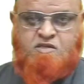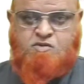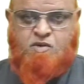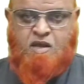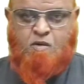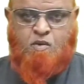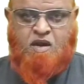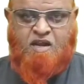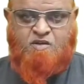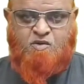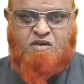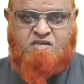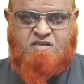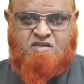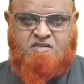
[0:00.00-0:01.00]
And today I would like to
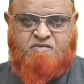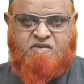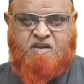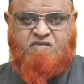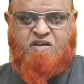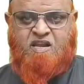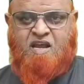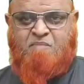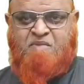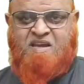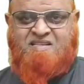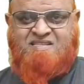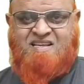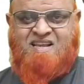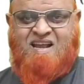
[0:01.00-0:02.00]
discuss a very, very
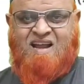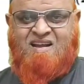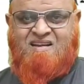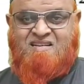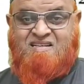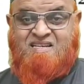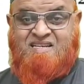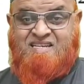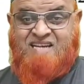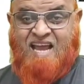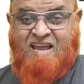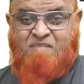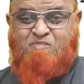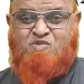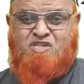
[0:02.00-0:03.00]
amazing and
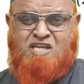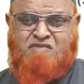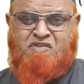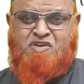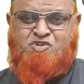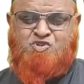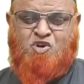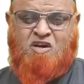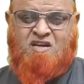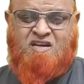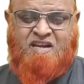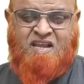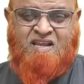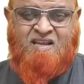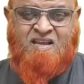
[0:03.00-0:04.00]
time-saving short
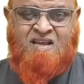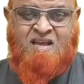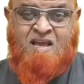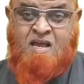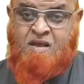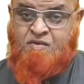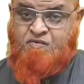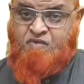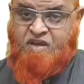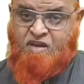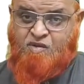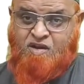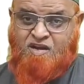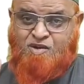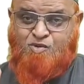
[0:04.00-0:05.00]
trip where
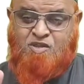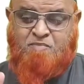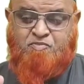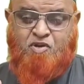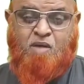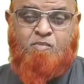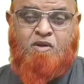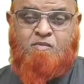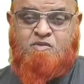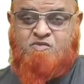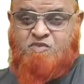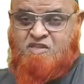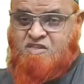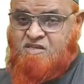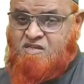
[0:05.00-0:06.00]
you can do the problems
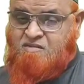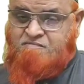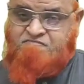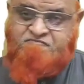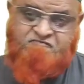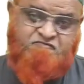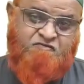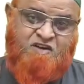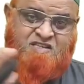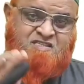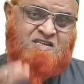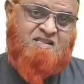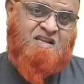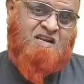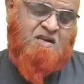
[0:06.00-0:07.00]
with
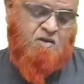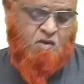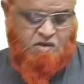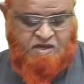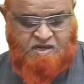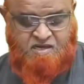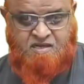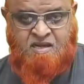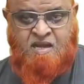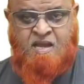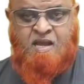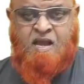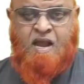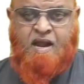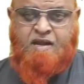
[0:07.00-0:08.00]
faster than a rocket,
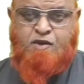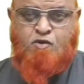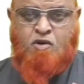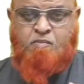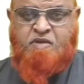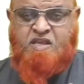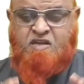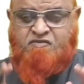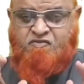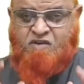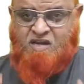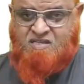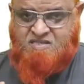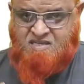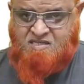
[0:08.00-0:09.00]
and you will be the
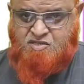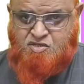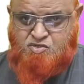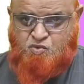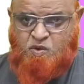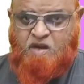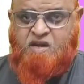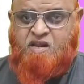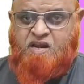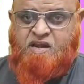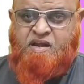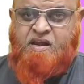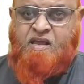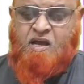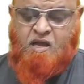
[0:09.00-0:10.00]
fastest student in
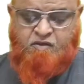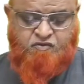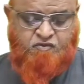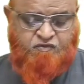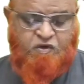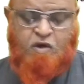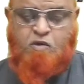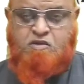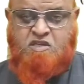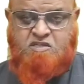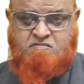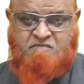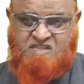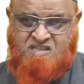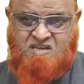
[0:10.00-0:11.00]
India if you follow
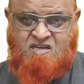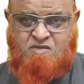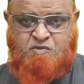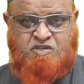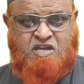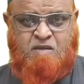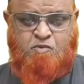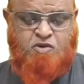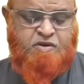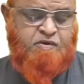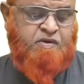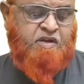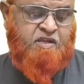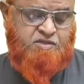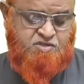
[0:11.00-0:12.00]
these methods which I am going
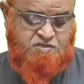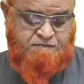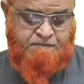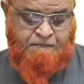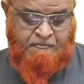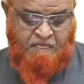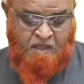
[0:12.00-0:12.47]
to teach.